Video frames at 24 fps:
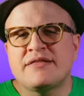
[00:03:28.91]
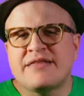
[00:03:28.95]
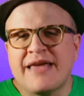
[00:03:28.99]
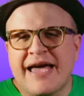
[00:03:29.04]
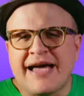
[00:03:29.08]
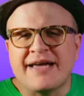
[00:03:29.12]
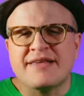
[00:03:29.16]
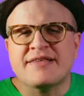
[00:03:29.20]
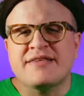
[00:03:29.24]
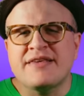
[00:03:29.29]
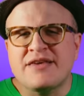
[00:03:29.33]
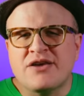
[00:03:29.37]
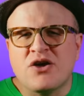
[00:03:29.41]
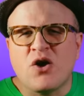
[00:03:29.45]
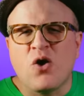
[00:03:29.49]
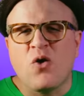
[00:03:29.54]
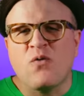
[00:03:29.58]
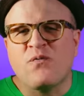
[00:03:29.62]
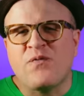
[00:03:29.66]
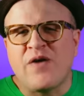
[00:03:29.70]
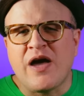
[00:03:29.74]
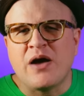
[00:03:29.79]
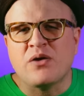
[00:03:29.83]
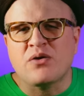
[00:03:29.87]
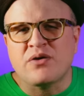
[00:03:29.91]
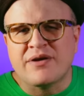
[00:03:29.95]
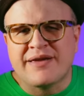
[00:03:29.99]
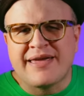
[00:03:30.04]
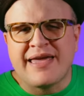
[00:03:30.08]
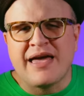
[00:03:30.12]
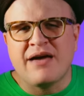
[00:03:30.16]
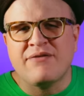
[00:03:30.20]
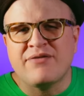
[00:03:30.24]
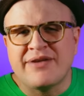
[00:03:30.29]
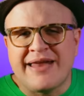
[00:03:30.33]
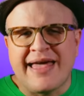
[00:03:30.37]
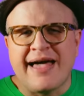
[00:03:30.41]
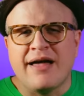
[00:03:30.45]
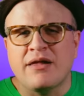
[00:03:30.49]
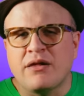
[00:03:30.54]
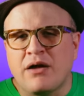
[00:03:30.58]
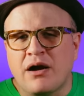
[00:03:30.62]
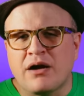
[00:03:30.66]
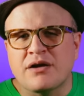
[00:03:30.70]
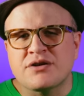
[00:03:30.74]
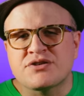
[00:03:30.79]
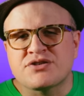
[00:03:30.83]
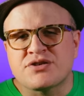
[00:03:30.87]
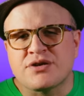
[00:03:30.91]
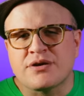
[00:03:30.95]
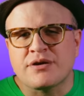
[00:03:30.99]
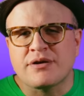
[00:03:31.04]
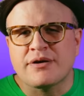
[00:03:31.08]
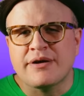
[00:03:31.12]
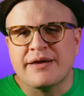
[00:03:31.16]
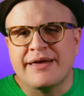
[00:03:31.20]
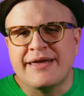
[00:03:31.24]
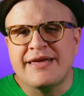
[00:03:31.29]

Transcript: Dexys co-founder Kevin Al Archer,